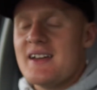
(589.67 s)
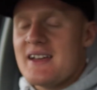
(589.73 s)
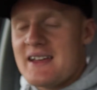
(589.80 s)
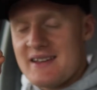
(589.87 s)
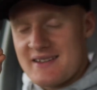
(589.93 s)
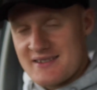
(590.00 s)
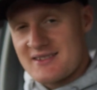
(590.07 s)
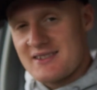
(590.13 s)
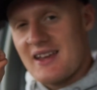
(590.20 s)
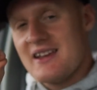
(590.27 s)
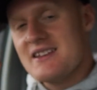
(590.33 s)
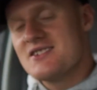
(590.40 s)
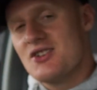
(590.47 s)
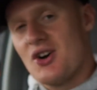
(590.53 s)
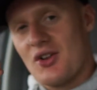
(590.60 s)

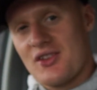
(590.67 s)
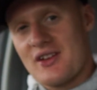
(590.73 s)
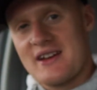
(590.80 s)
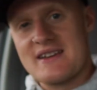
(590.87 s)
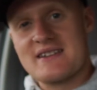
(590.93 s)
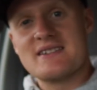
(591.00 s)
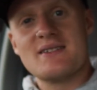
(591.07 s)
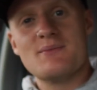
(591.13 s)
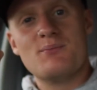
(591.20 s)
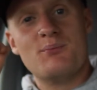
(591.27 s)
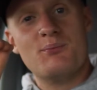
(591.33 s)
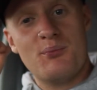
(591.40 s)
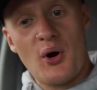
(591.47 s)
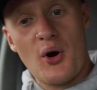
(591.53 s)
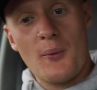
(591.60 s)
he's got this.
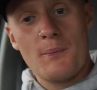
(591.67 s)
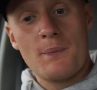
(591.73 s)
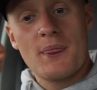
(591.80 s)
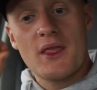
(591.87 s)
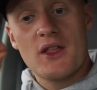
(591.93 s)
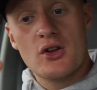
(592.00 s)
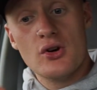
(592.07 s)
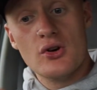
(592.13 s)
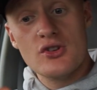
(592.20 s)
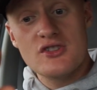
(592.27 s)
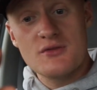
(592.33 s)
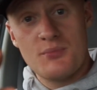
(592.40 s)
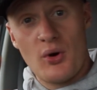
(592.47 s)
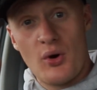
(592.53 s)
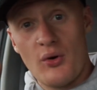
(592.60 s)
But go and
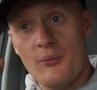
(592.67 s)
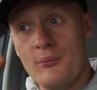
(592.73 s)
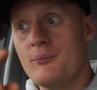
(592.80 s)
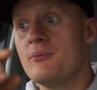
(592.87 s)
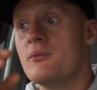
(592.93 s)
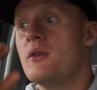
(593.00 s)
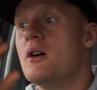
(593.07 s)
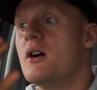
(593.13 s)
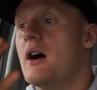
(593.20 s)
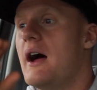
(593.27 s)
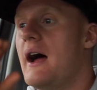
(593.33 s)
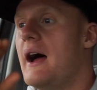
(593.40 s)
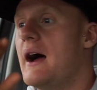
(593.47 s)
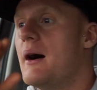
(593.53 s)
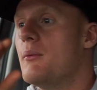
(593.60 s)
support him.
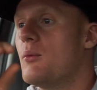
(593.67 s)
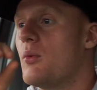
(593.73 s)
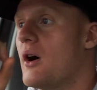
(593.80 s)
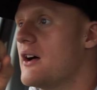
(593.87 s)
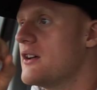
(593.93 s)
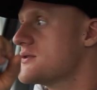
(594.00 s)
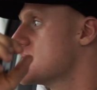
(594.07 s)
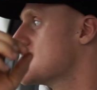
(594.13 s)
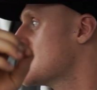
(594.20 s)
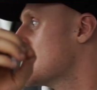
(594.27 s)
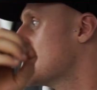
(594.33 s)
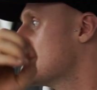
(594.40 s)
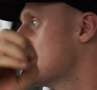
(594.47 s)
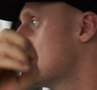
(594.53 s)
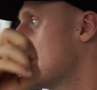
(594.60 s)
What else was I
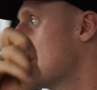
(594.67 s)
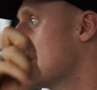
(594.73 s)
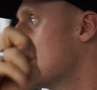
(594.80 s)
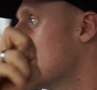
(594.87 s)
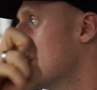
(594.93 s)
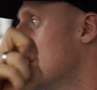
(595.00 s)
going to say?